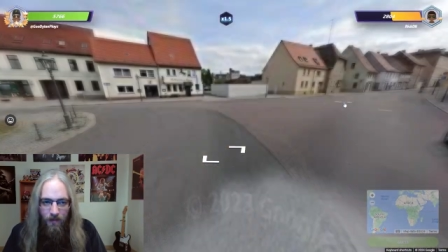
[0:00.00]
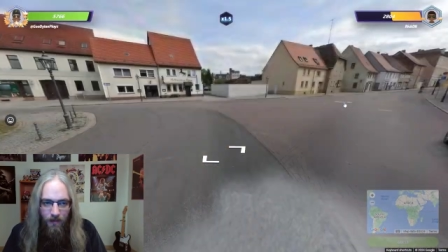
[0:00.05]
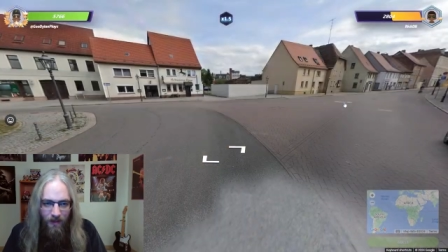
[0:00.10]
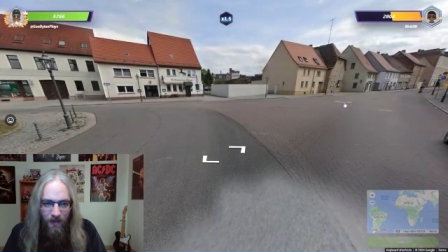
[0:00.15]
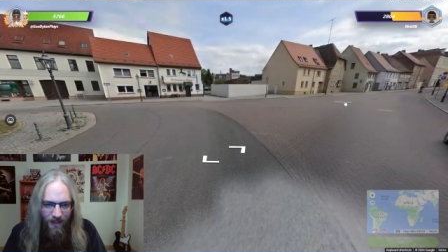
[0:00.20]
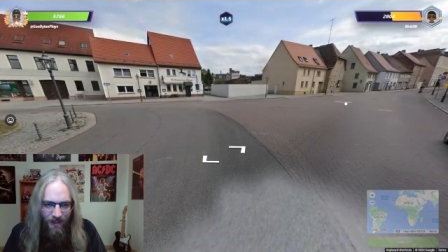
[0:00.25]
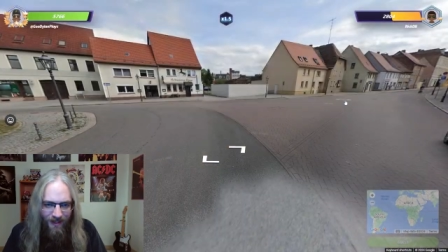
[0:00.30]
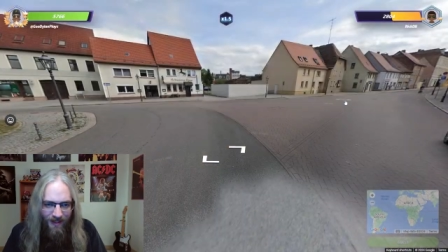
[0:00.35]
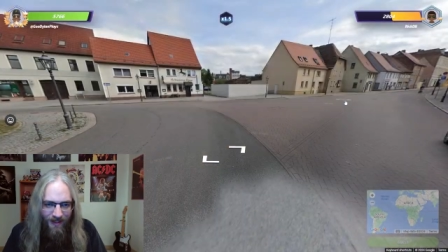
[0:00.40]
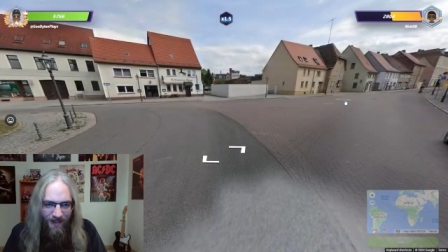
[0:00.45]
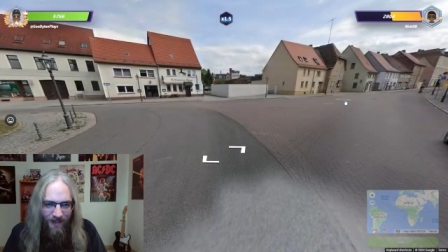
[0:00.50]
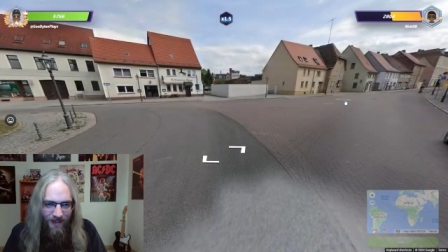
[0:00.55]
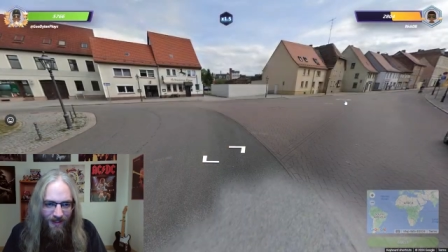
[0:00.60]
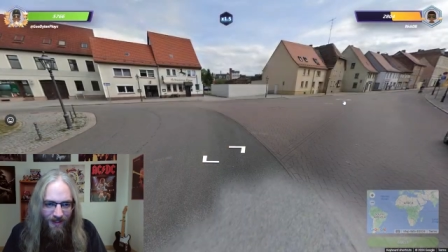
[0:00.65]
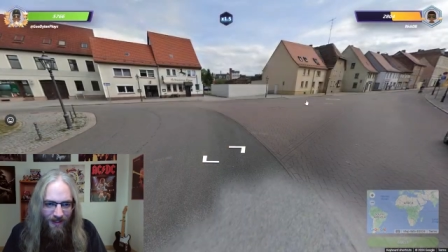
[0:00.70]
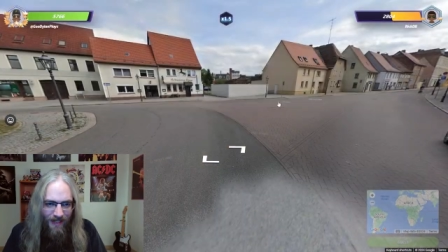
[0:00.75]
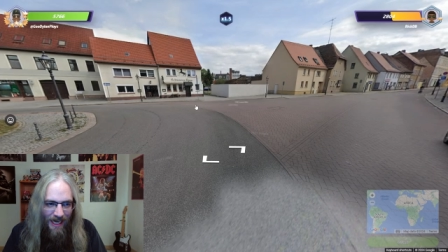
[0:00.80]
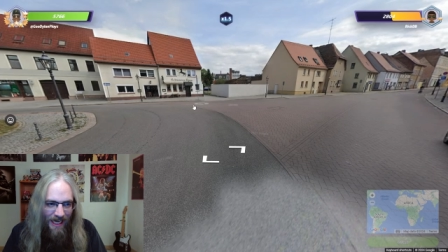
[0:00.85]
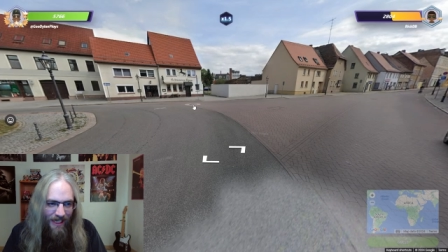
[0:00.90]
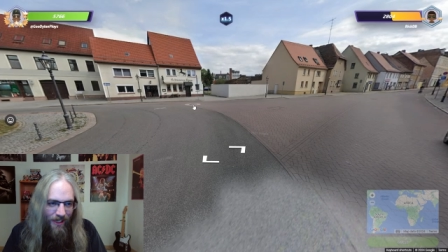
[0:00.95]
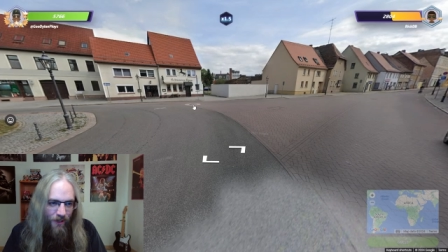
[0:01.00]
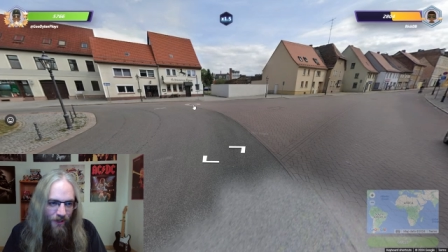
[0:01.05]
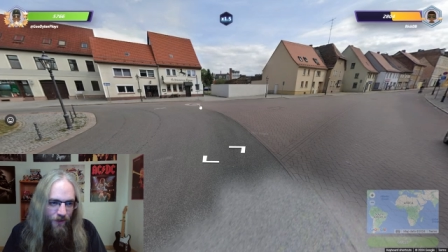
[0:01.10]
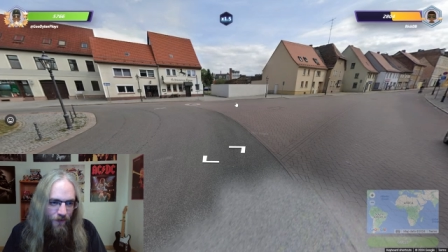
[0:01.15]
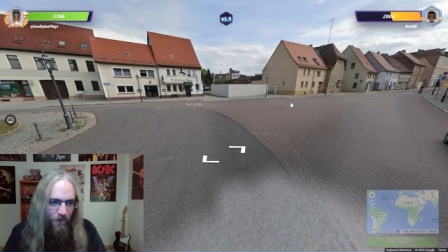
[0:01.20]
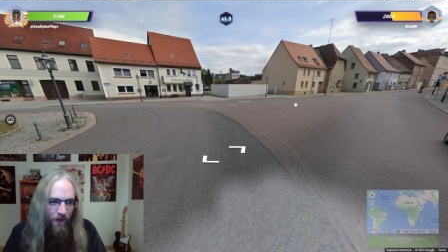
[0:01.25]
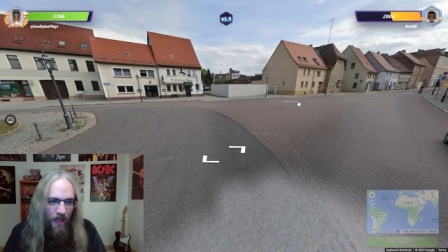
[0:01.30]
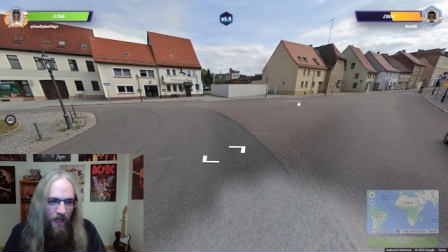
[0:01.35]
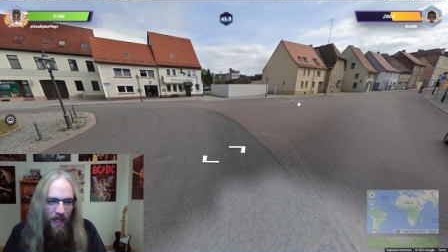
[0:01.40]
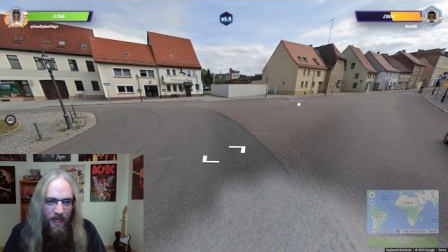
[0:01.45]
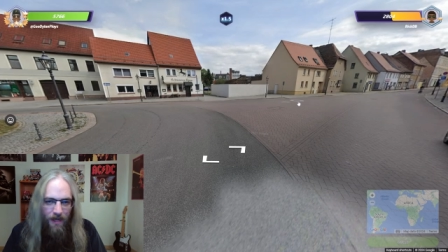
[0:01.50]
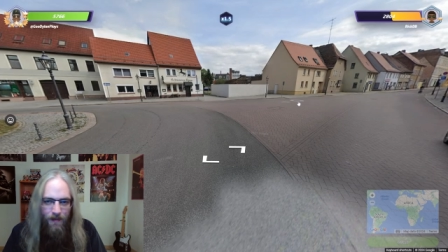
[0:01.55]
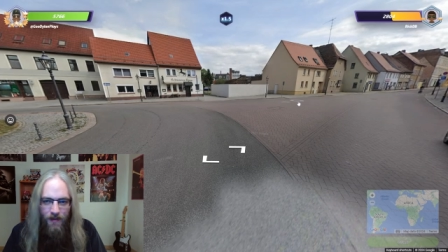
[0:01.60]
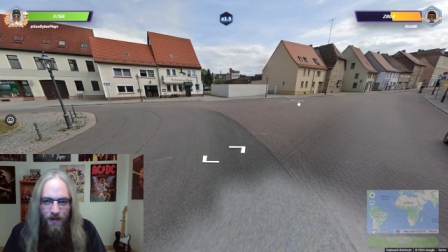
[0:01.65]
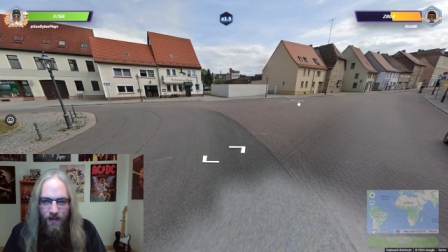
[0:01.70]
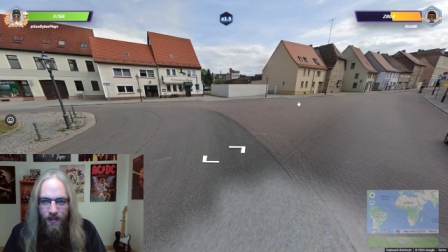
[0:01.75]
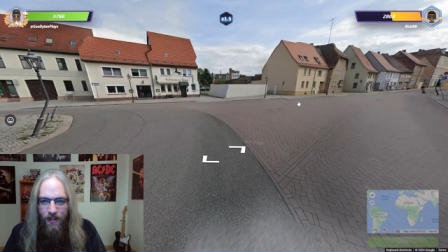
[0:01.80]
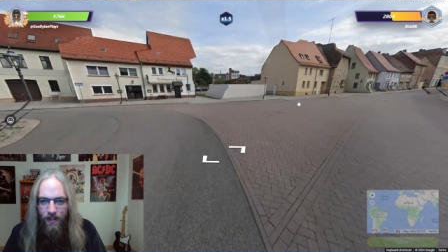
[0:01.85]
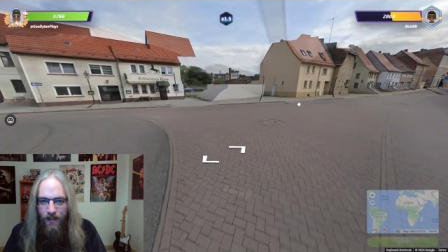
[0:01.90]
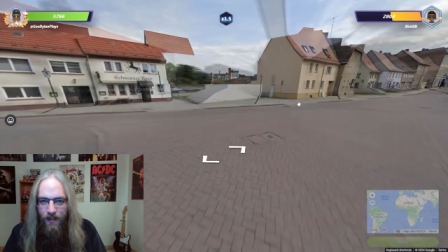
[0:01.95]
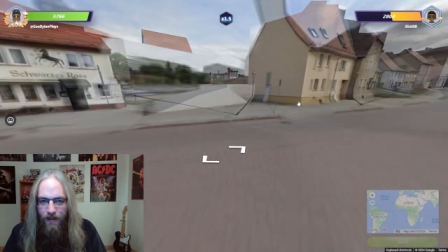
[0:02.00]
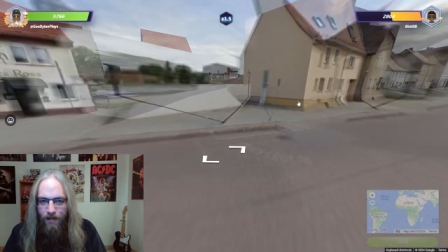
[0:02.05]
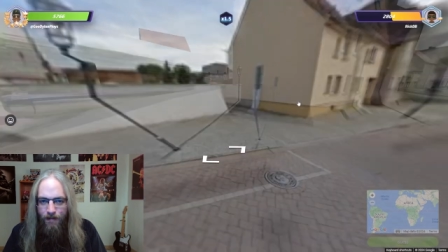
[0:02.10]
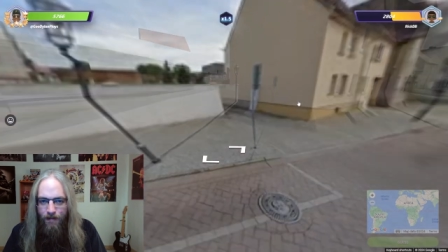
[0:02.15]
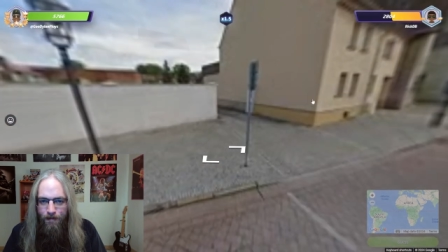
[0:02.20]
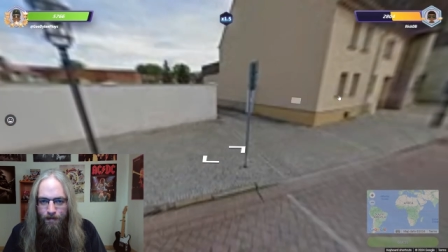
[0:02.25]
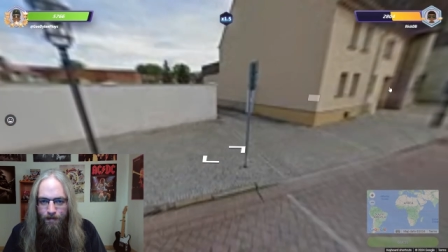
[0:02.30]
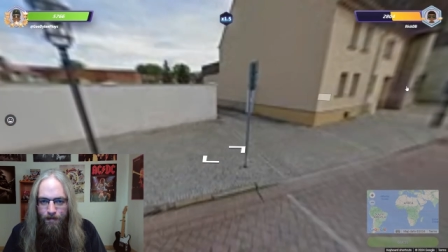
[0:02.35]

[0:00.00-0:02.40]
Getting Danish vibes here.